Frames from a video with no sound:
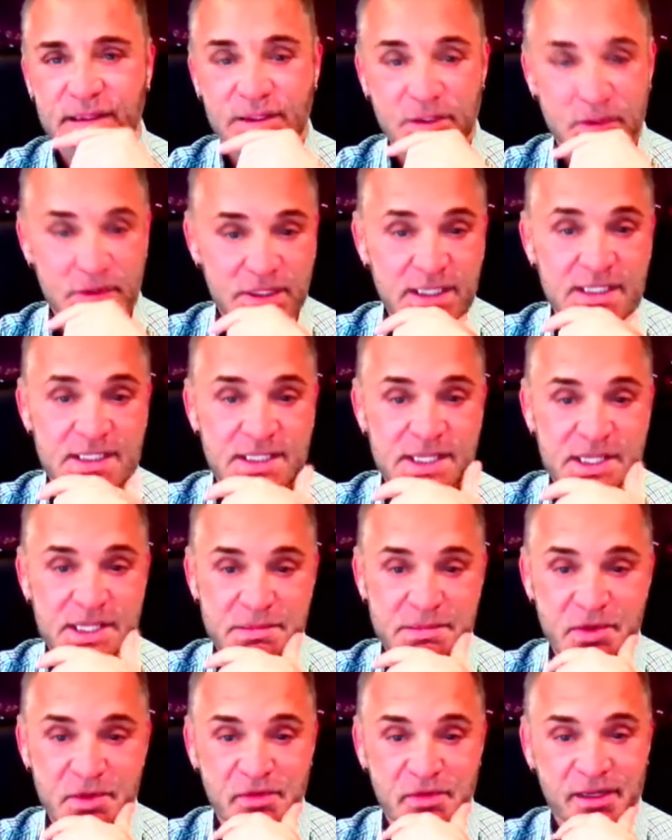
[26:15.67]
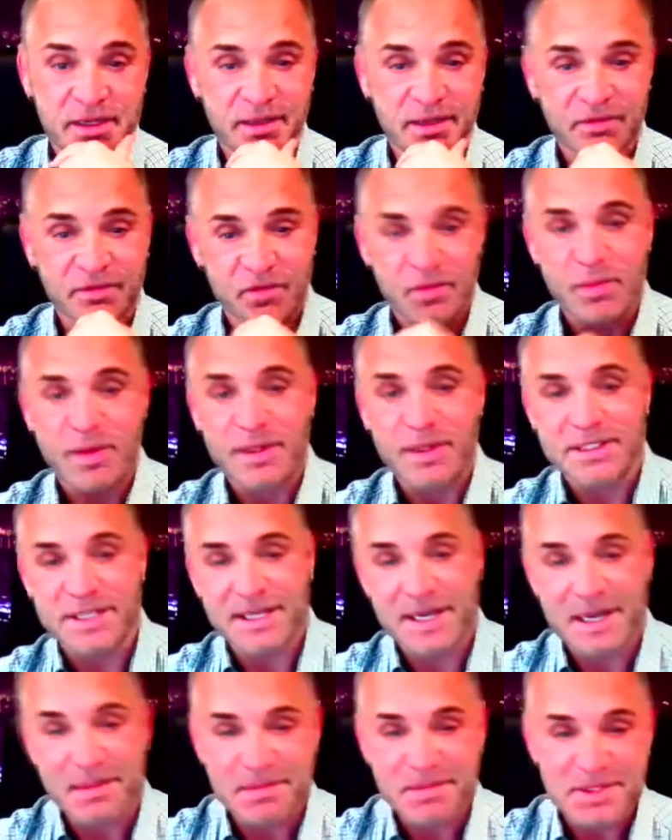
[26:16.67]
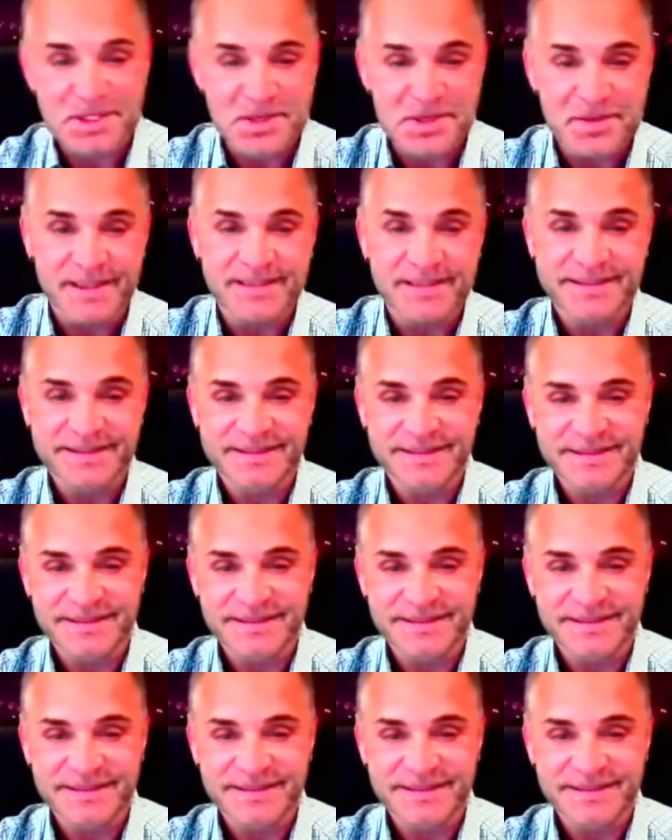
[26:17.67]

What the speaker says: You did see the movie Full Monty, I'm assuming?